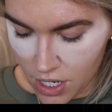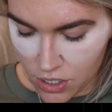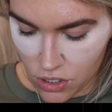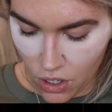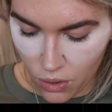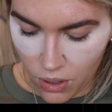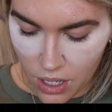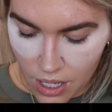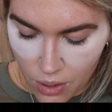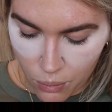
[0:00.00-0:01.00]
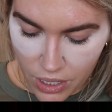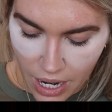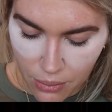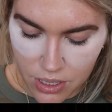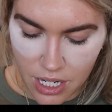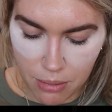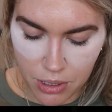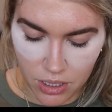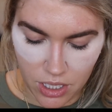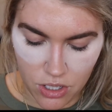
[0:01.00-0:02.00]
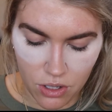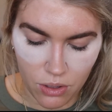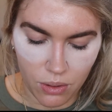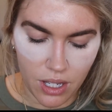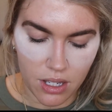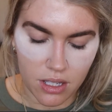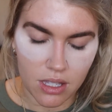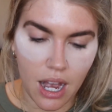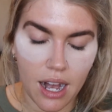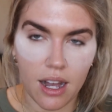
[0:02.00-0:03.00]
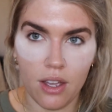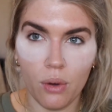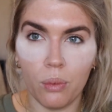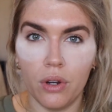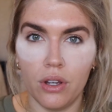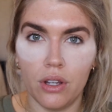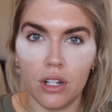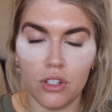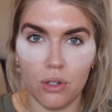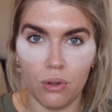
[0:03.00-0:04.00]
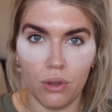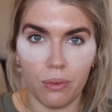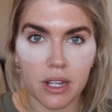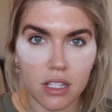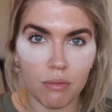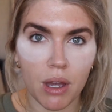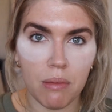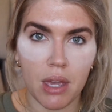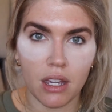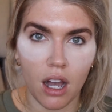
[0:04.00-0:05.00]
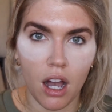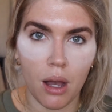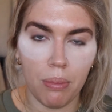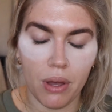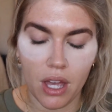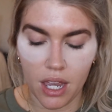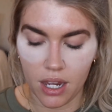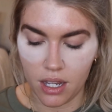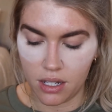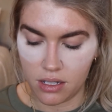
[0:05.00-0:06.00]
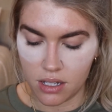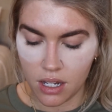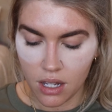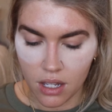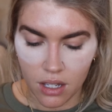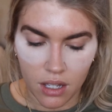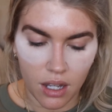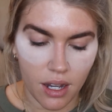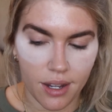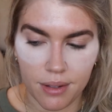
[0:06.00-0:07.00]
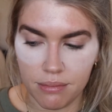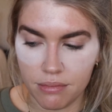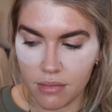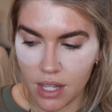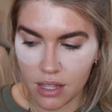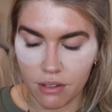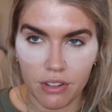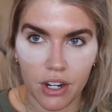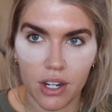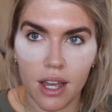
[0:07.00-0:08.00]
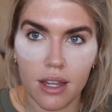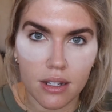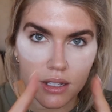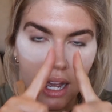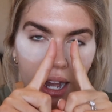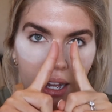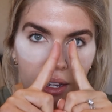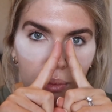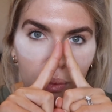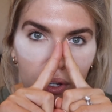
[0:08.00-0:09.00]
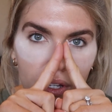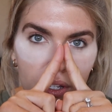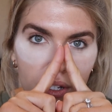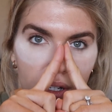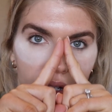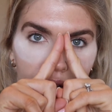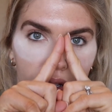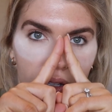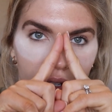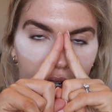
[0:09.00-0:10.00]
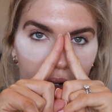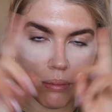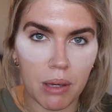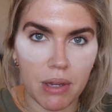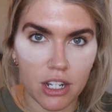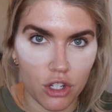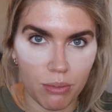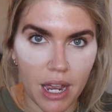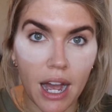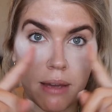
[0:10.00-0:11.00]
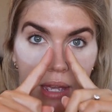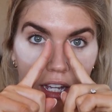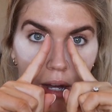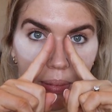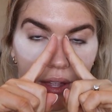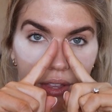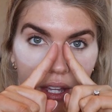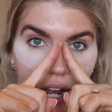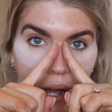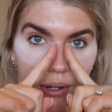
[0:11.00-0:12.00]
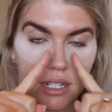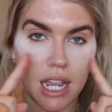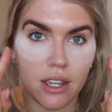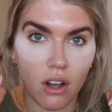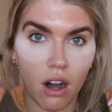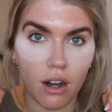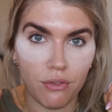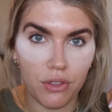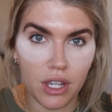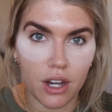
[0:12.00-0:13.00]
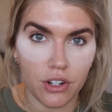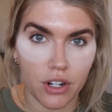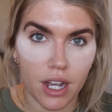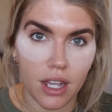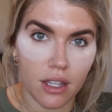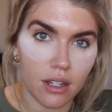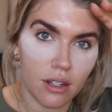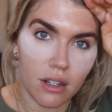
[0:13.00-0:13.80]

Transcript: So what I would typically do is I would do the rest of my makeup, and at the very end, I would, maybe I'd do my eye makeup, and then I would take off the under eye